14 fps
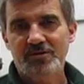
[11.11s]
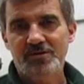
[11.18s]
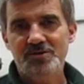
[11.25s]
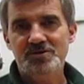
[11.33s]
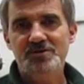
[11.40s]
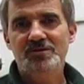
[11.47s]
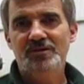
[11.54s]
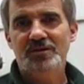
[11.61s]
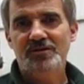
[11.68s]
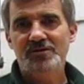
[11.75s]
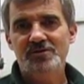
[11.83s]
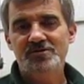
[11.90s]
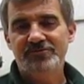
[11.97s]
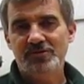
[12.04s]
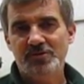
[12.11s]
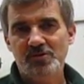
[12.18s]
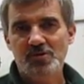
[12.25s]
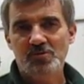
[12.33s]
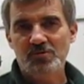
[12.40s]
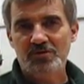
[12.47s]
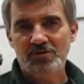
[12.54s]
British, and in this
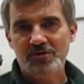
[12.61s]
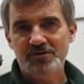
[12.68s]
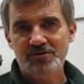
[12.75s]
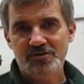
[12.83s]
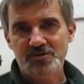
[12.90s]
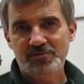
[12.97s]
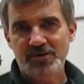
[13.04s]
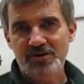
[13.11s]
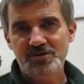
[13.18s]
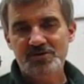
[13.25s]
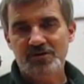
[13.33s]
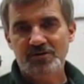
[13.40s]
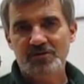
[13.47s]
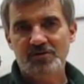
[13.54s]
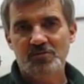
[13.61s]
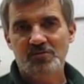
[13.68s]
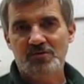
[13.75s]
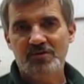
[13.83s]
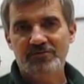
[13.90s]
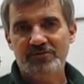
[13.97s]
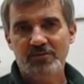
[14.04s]
video we're going to touch base on another
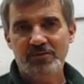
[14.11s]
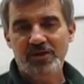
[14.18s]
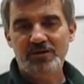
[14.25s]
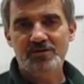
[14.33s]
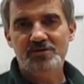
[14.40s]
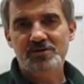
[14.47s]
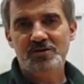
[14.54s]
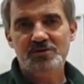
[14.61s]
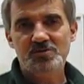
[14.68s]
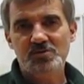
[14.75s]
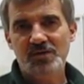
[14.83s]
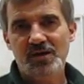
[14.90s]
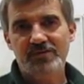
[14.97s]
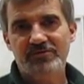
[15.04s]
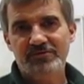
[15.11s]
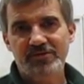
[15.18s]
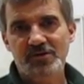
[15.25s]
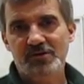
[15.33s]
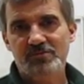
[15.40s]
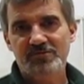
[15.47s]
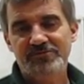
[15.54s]
one of our maintenance kits we have
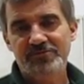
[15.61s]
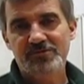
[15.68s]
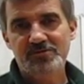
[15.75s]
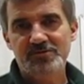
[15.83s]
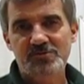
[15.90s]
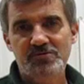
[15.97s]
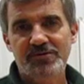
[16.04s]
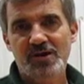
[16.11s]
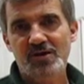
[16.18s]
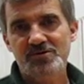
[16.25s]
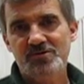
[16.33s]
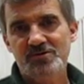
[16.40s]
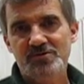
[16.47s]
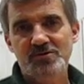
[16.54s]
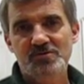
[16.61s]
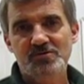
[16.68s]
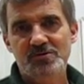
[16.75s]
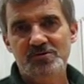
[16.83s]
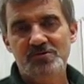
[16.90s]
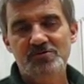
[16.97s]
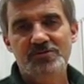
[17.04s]
available for the 2002
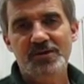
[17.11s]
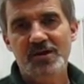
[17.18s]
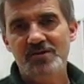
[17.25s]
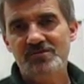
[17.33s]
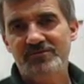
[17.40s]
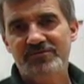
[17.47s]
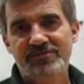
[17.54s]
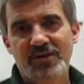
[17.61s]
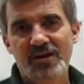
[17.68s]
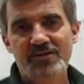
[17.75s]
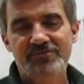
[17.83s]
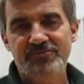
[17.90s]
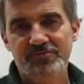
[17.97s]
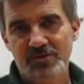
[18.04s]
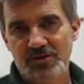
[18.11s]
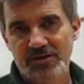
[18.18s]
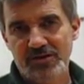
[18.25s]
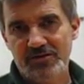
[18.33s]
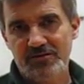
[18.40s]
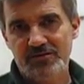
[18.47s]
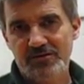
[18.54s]
to 2005
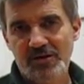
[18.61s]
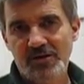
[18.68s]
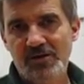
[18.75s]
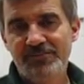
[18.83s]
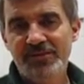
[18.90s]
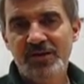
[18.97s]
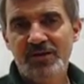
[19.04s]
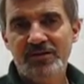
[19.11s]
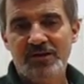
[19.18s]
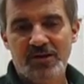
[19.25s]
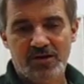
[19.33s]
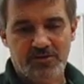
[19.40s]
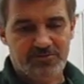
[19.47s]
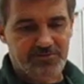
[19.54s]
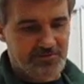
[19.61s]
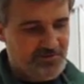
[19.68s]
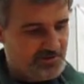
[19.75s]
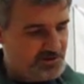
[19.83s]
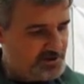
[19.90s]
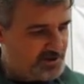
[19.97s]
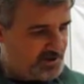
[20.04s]
Freelander. Now,
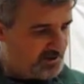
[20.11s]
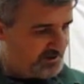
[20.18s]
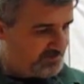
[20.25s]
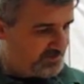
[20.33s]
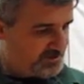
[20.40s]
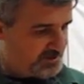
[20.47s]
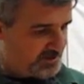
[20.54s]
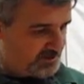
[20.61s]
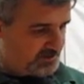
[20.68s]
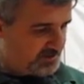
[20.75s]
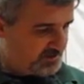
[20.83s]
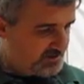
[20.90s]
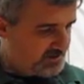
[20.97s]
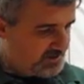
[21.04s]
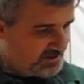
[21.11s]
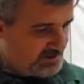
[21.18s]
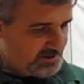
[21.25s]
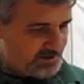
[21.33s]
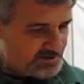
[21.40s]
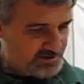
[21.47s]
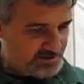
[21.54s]
this kit in particular
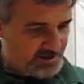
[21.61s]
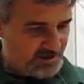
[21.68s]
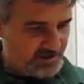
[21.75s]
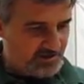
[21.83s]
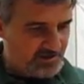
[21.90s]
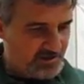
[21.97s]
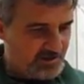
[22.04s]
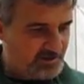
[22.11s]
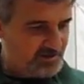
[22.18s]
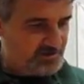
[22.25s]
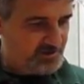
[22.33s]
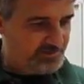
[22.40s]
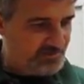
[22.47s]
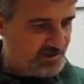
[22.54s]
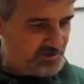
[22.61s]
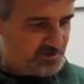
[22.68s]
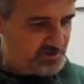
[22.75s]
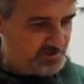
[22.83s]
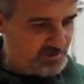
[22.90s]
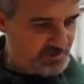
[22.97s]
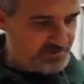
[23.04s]
is a kit that
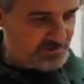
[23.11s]
supplies you with